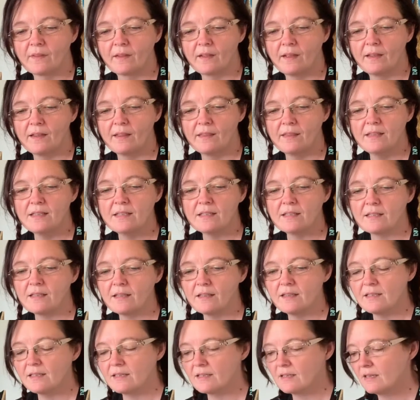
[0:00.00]

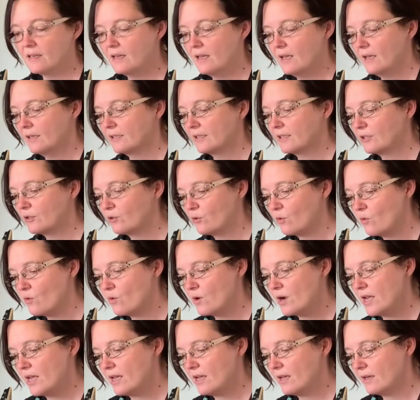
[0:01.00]
this
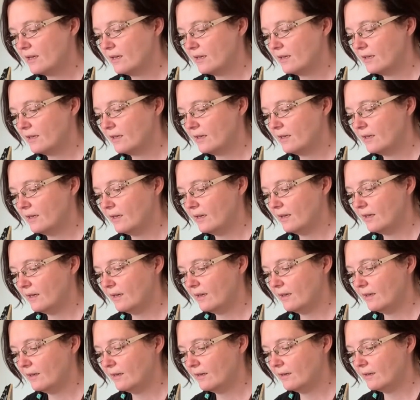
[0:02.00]
story,
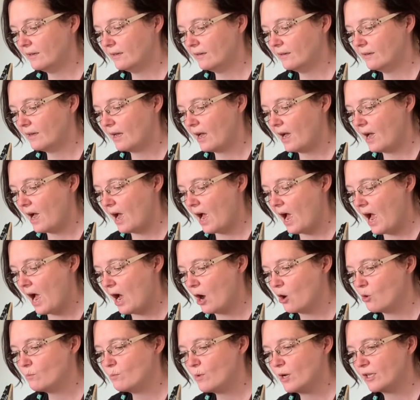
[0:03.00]
how
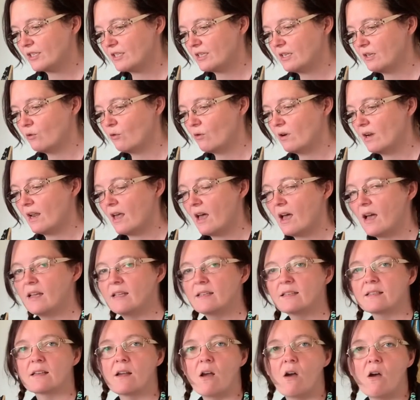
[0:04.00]
much it
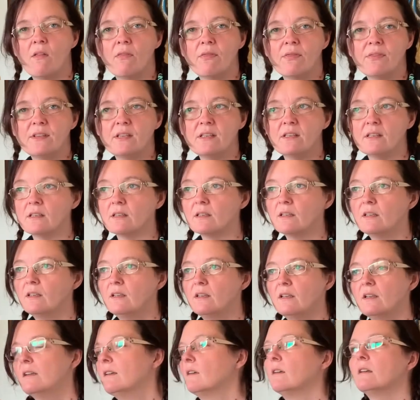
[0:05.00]
relies on the
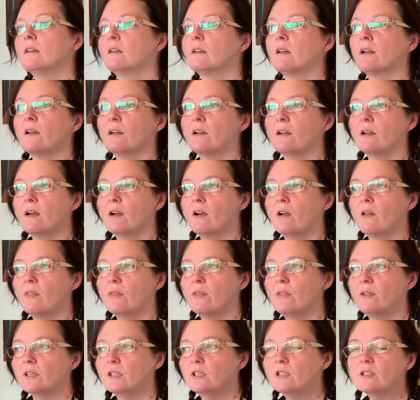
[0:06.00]

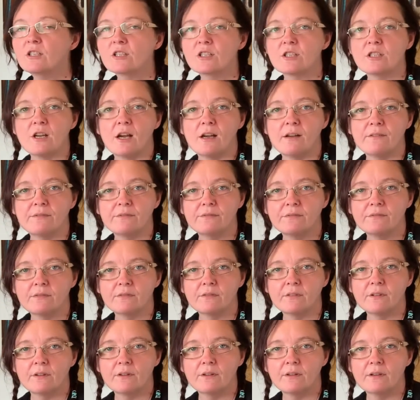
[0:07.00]
good stuff
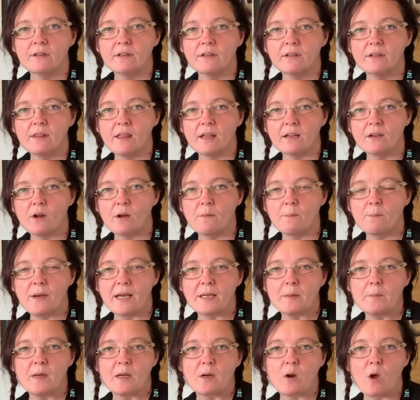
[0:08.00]
that
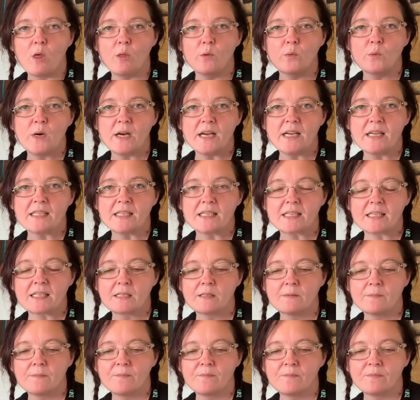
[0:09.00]
Batman otherwise
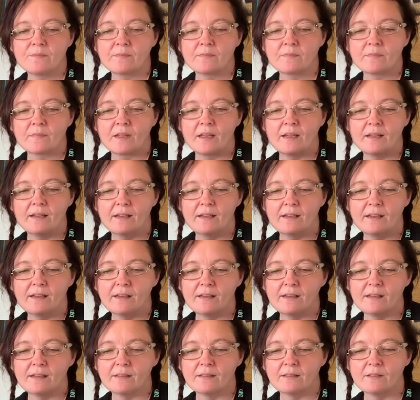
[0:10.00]

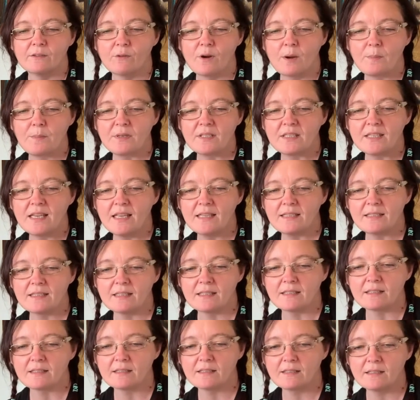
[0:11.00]
represents
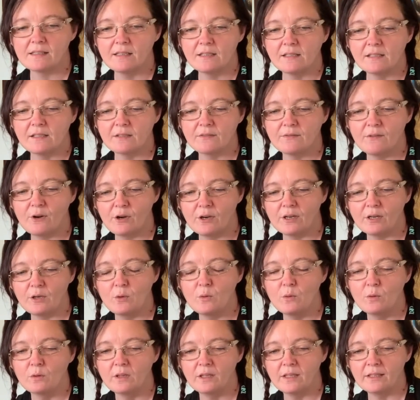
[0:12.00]
is very
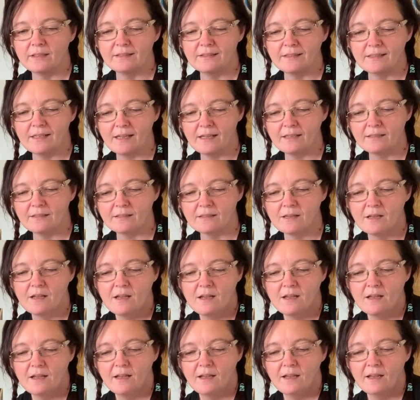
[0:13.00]
cool, and
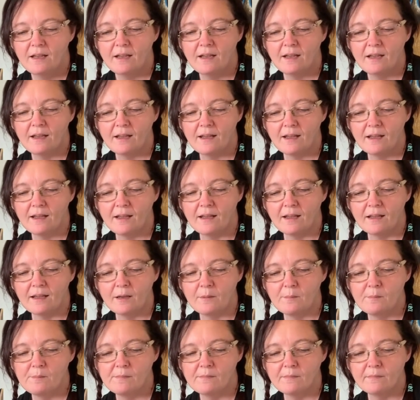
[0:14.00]

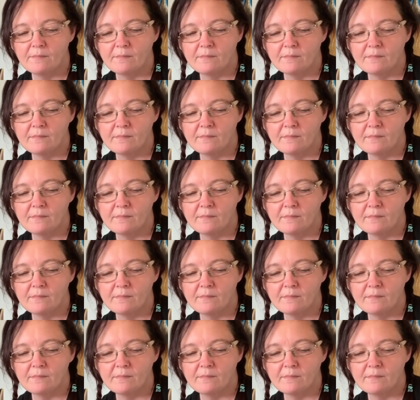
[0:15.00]
I'm